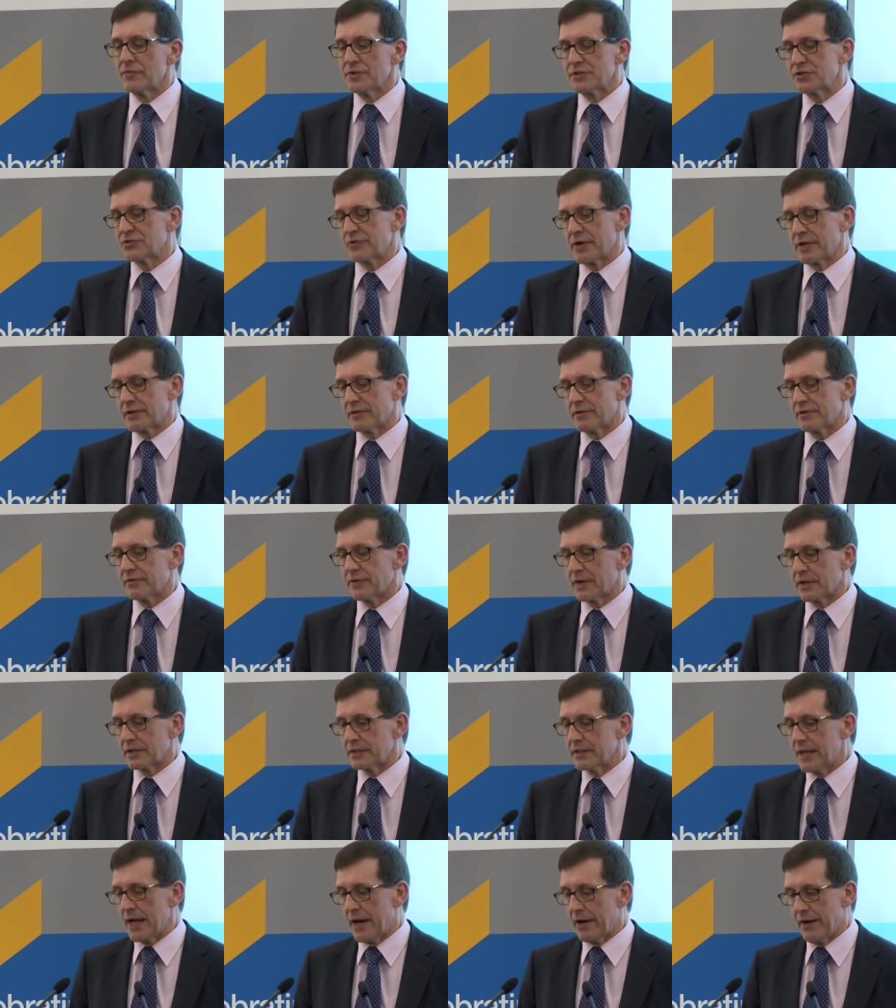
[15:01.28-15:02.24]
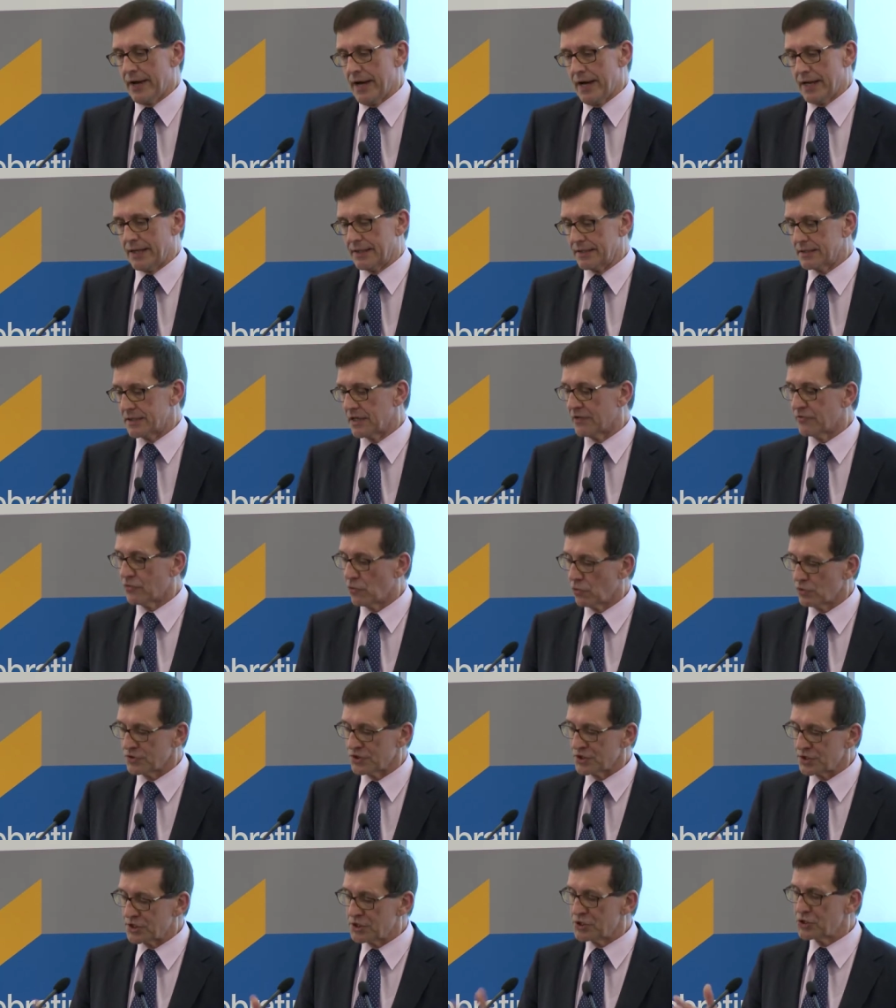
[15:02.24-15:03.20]
the strength that it now has. And of
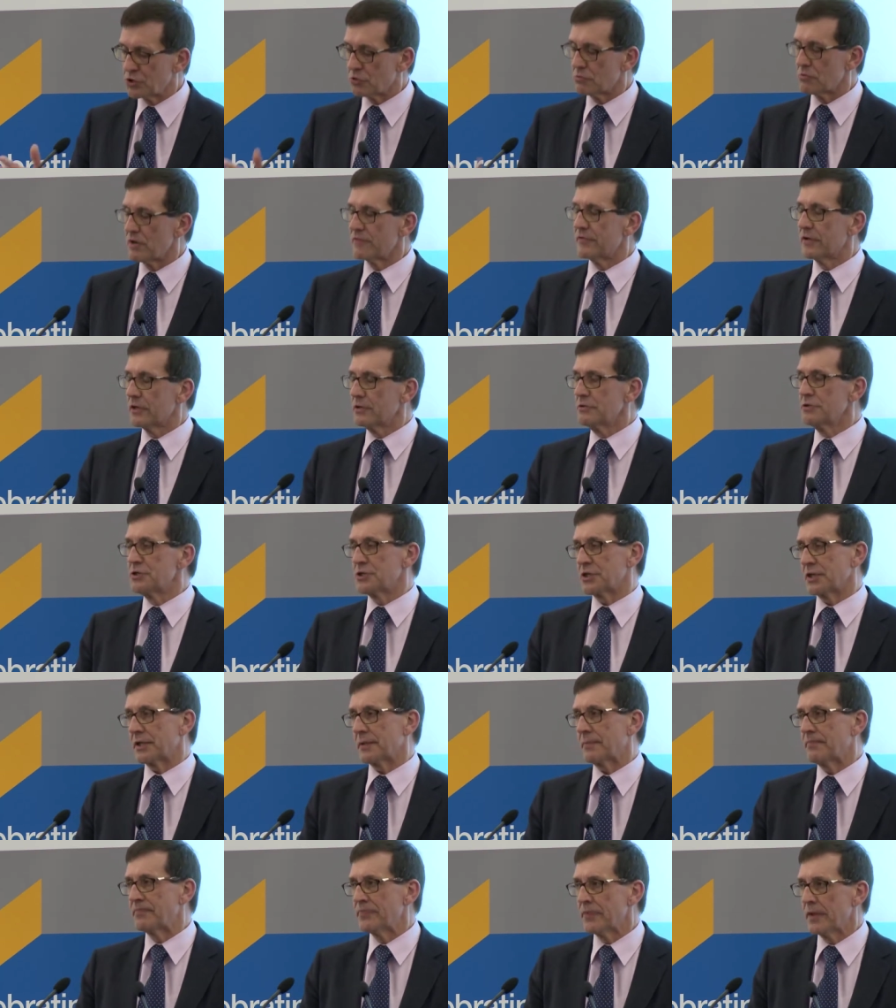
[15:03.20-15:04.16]
course, the digital revolution